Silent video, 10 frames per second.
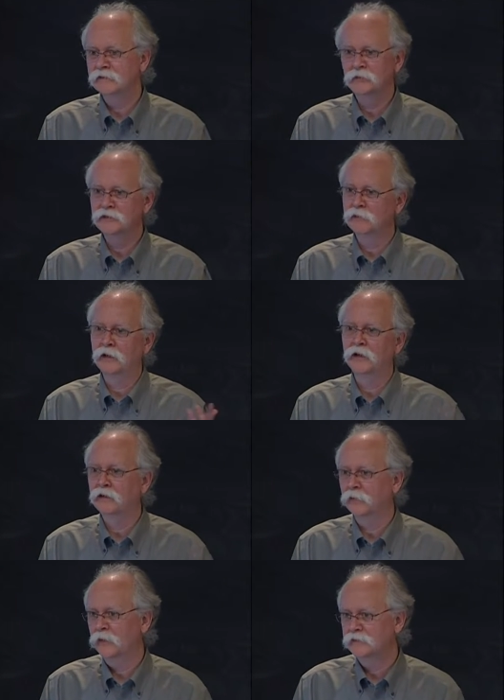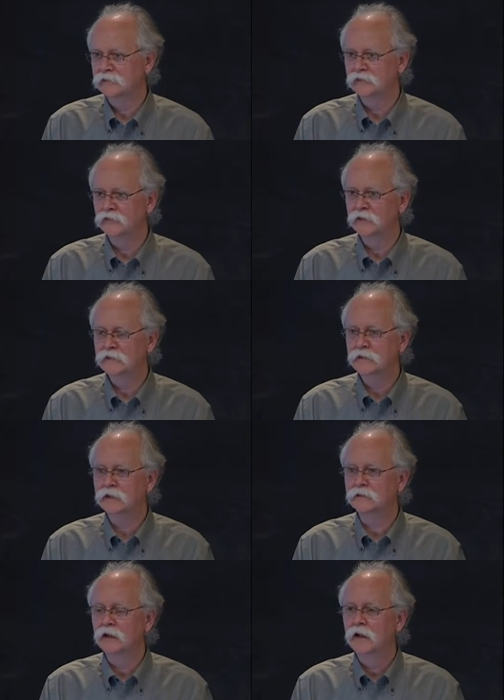What's the molecular basis of the disease?